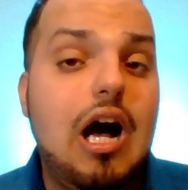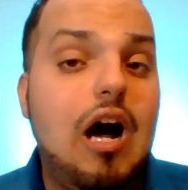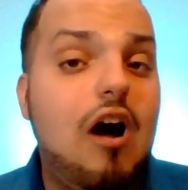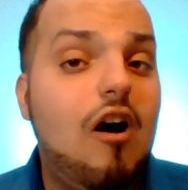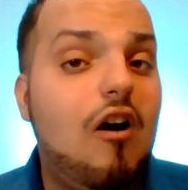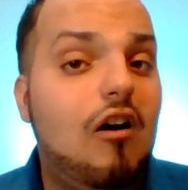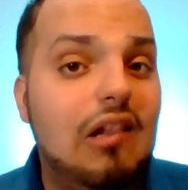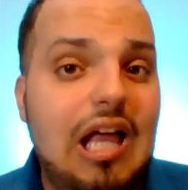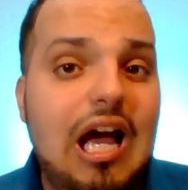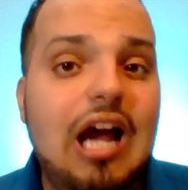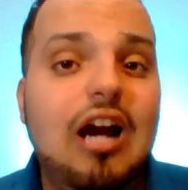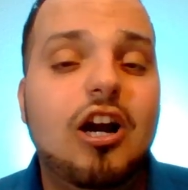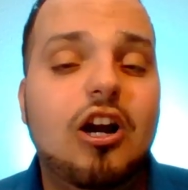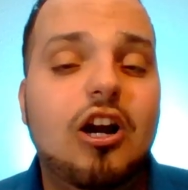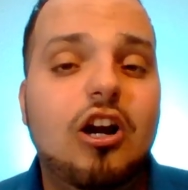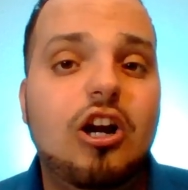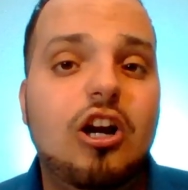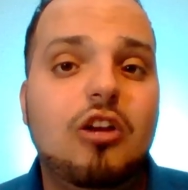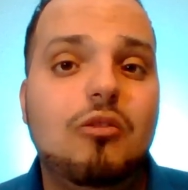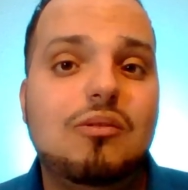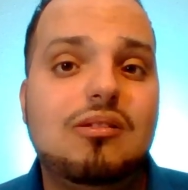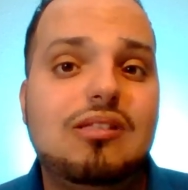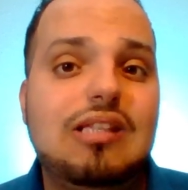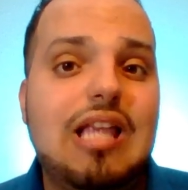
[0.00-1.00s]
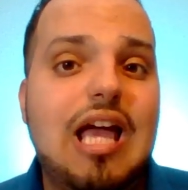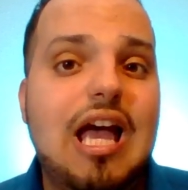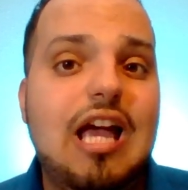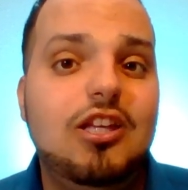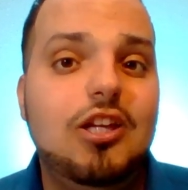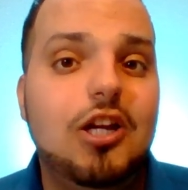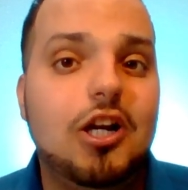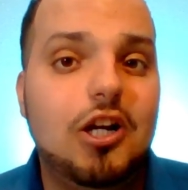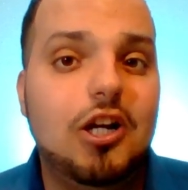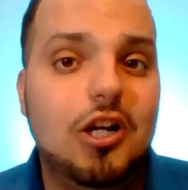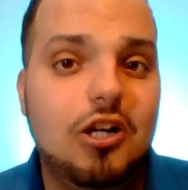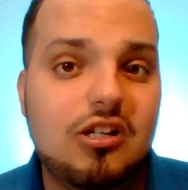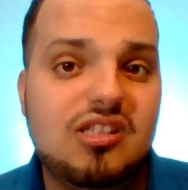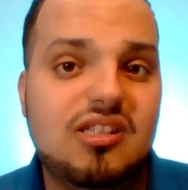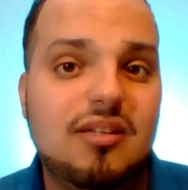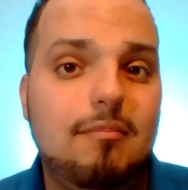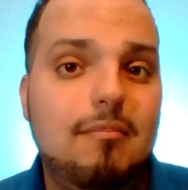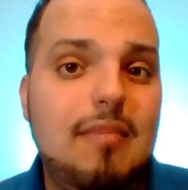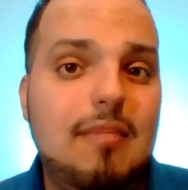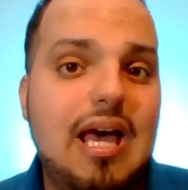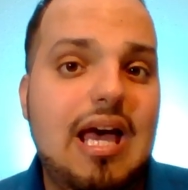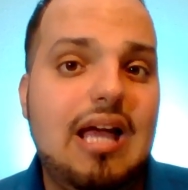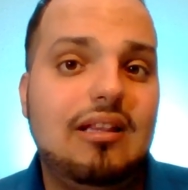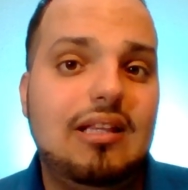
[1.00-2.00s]
All I heard was that you heard
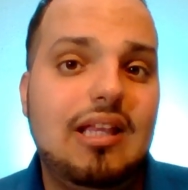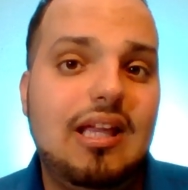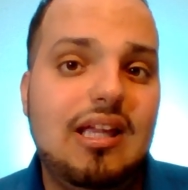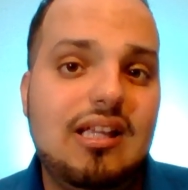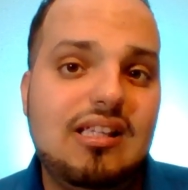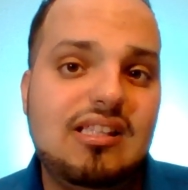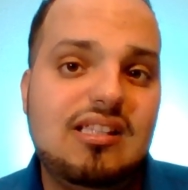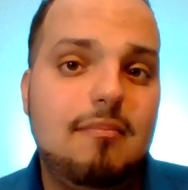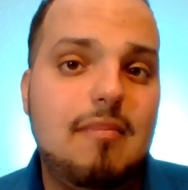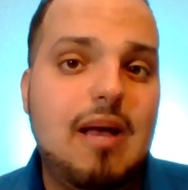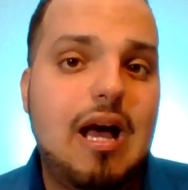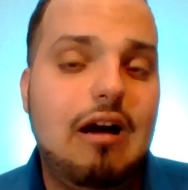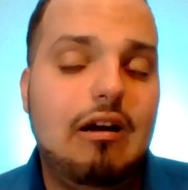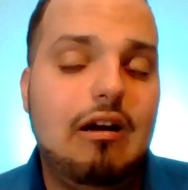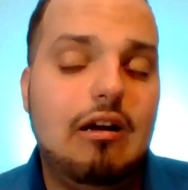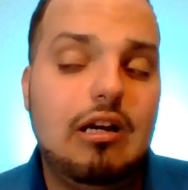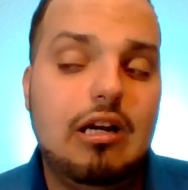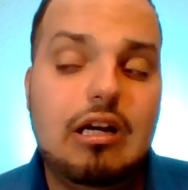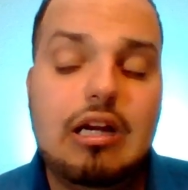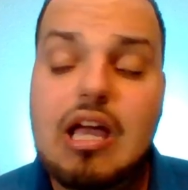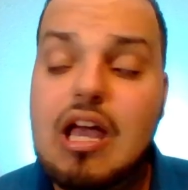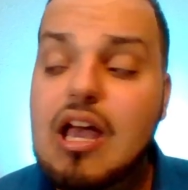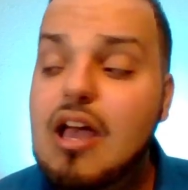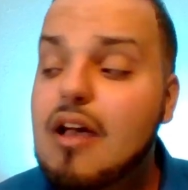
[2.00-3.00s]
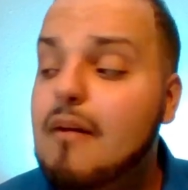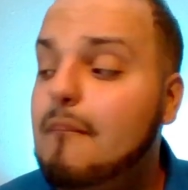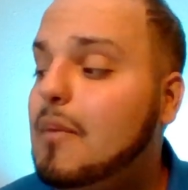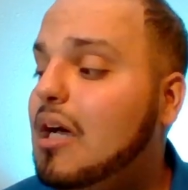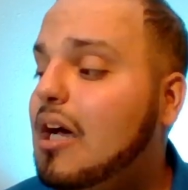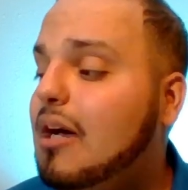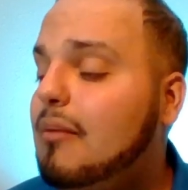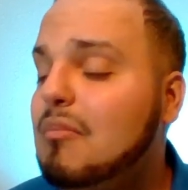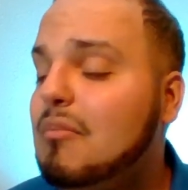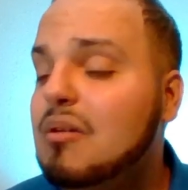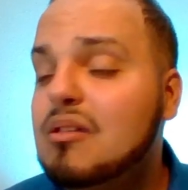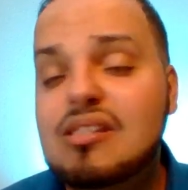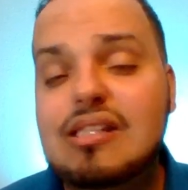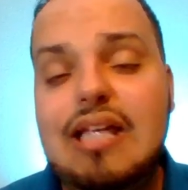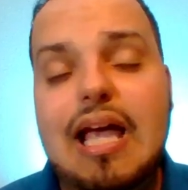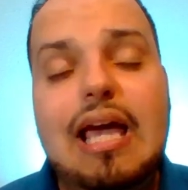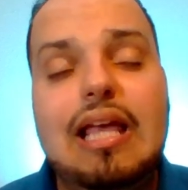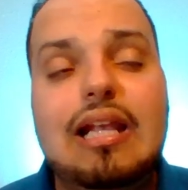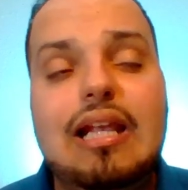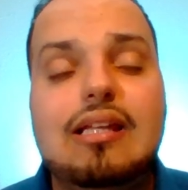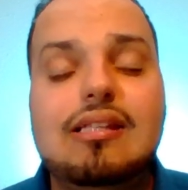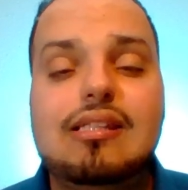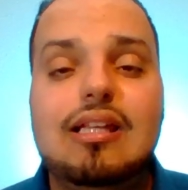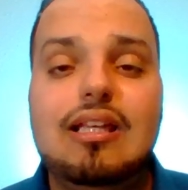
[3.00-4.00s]
some bad things about her. But I'm going to
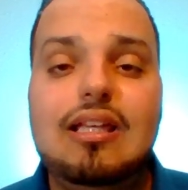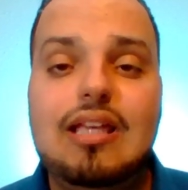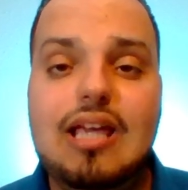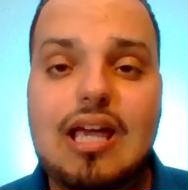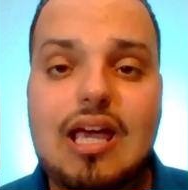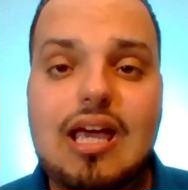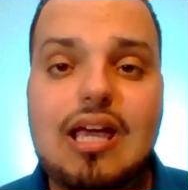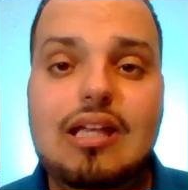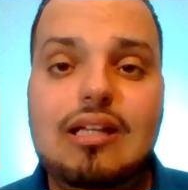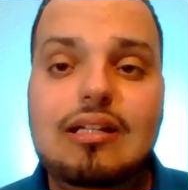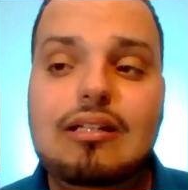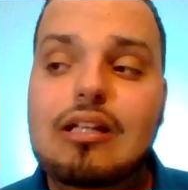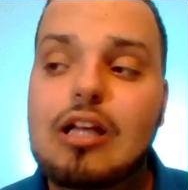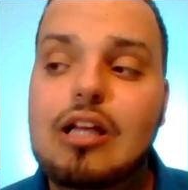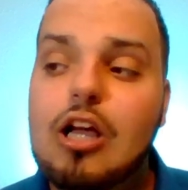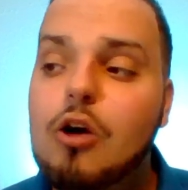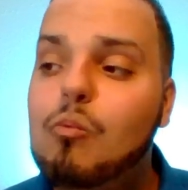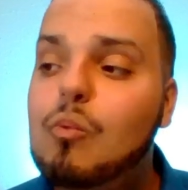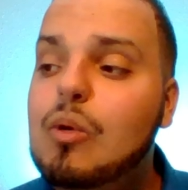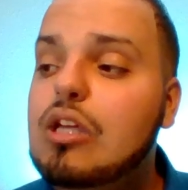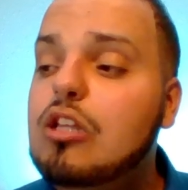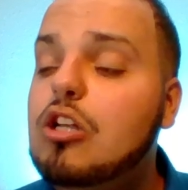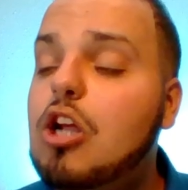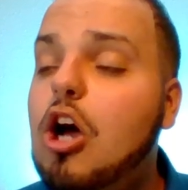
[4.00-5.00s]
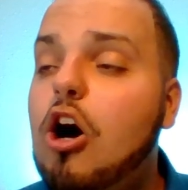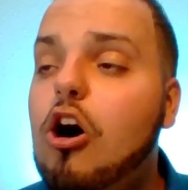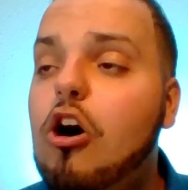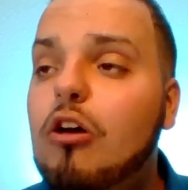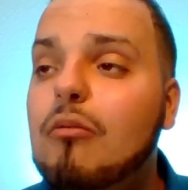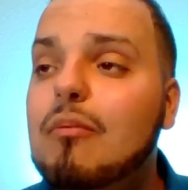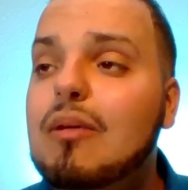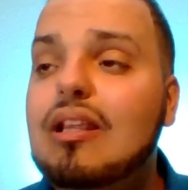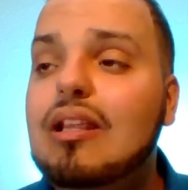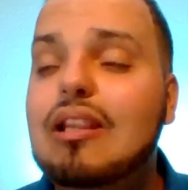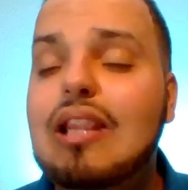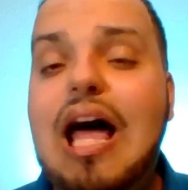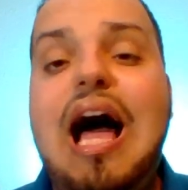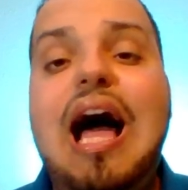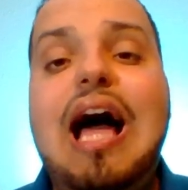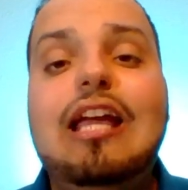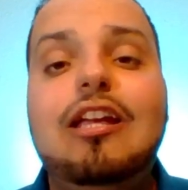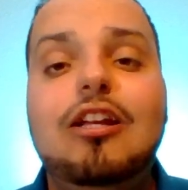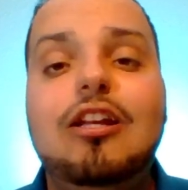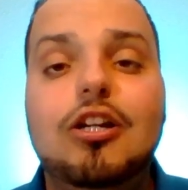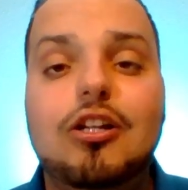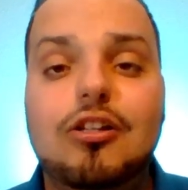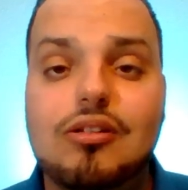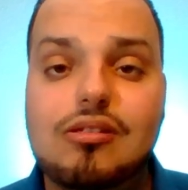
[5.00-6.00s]
say this again. We'd all be
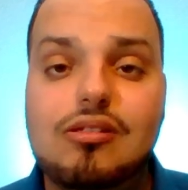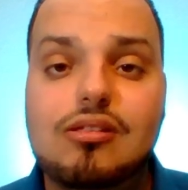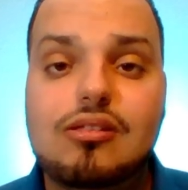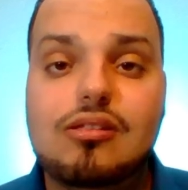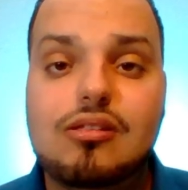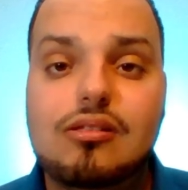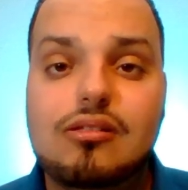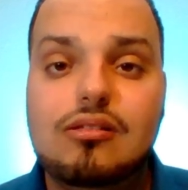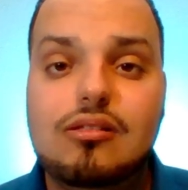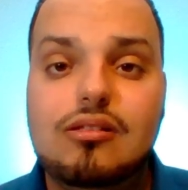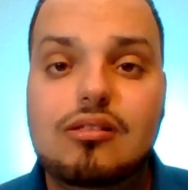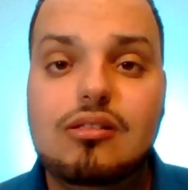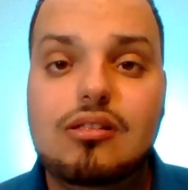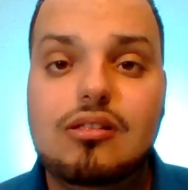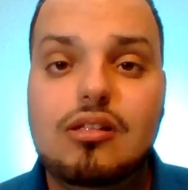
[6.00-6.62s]
liars.